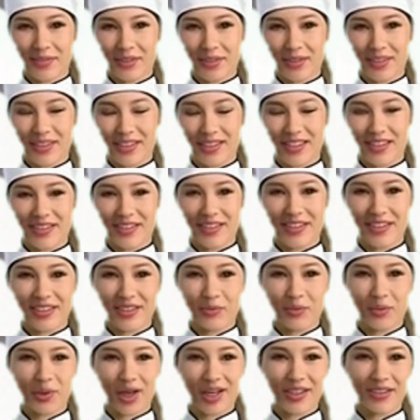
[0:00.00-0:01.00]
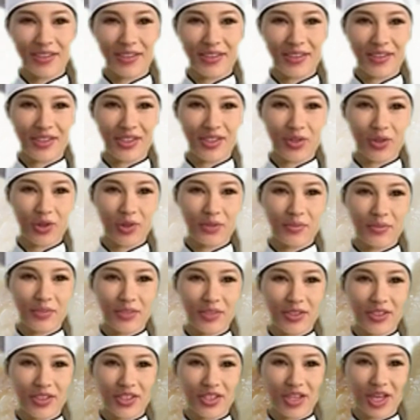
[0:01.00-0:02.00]
The list is surprisingly short for
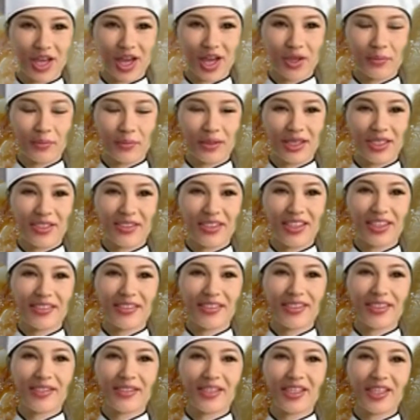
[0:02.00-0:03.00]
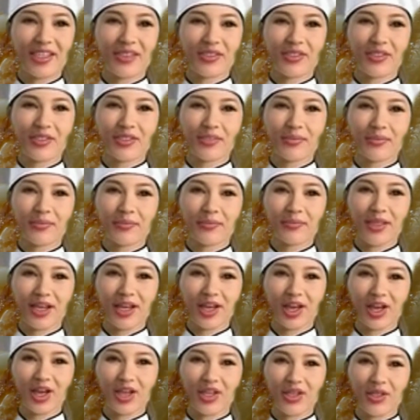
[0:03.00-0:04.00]
such a complex-tasting dish.
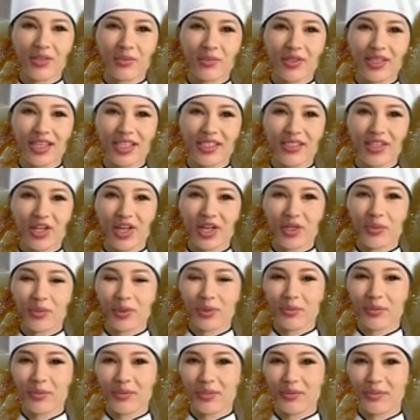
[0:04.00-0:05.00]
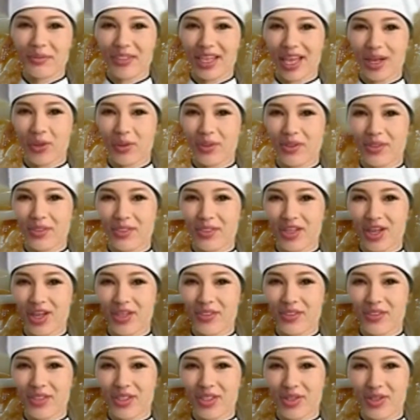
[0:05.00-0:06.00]
All you need is all-purpose flour,
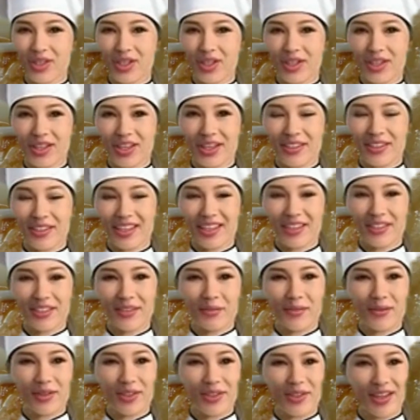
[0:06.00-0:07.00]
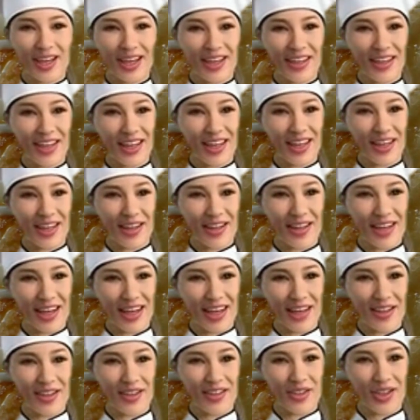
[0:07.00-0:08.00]
salt, sugar, condensed milk, an egg,
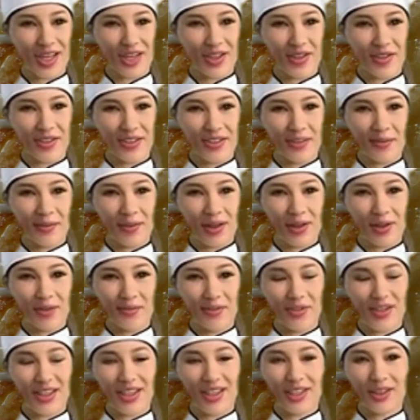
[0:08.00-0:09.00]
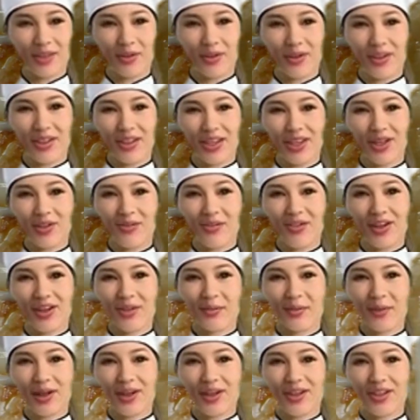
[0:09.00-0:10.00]
and a generous amount of ghee or
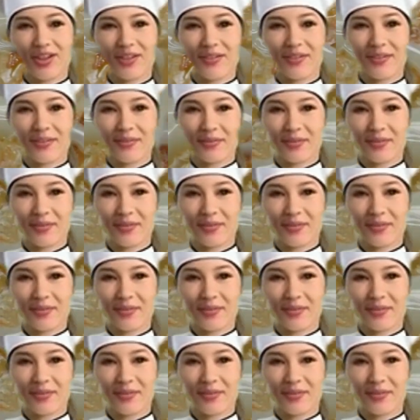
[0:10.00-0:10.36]
clarified butter.